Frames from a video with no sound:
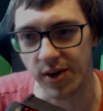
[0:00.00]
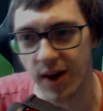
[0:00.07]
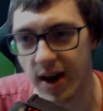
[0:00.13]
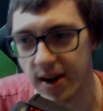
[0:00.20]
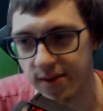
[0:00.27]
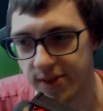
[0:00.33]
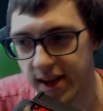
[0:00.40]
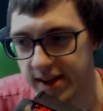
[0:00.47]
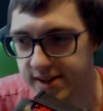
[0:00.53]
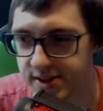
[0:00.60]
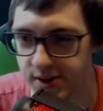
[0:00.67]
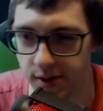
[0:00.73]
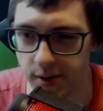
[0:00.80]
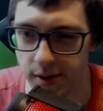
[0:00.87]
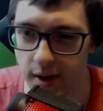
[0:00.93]
out of that.
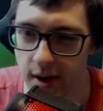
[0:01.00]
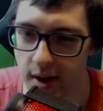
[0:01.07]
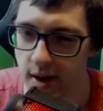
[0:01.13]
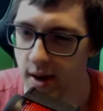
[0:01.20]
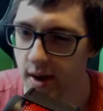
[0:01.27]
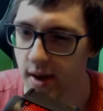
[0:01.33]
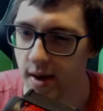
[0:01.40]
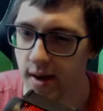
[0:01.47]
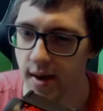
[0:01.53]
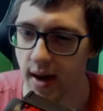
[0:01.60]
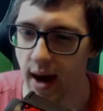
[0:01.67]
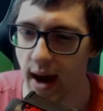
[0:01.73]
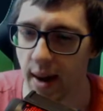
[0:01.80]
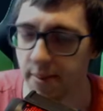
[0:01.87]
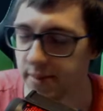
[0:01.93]
So
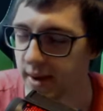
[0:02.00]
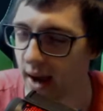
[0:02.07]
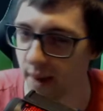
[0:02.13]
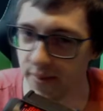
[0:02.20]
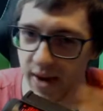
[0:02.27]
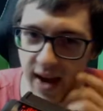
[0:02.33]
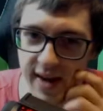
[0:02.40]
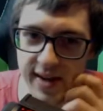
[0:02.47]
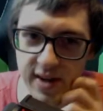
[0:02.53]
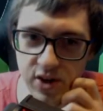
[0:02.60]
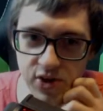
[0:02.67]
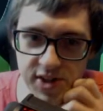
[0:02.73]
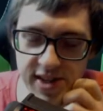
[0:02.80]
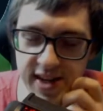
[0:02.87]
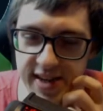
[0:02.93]
I'm kind of
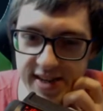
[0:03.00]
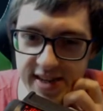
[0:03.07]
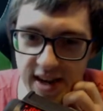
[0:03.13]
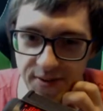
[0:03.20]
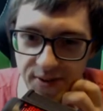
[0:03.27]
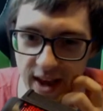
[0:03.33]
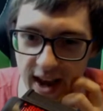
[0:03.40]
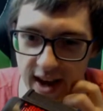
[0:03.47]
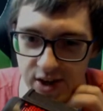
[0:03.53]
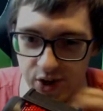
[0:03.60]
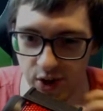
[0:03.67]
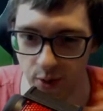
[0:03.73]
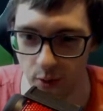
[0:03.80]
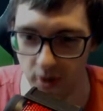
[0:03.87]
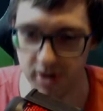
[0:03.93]
interested to see if that
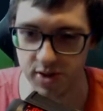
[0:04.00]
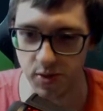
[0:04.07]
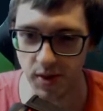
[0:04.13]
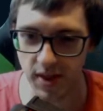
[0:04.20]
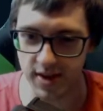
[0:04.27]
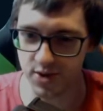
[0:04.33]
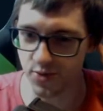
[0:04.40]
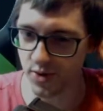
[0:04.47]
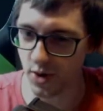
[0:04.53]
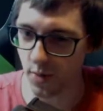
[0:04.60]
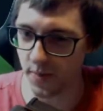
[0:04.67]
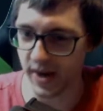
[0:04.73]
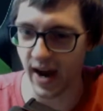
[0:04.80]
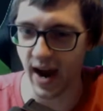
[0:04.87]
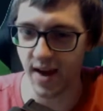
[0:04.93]
actually works with Ezreal,
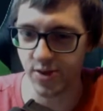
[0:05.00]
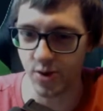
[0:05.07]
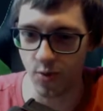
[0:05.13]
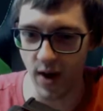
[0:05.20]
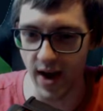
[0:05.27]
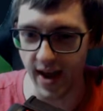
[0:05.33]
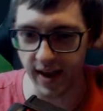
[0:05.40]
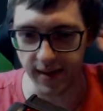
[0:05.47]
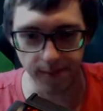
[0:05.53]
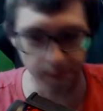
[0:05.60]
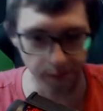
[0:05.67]
but either way,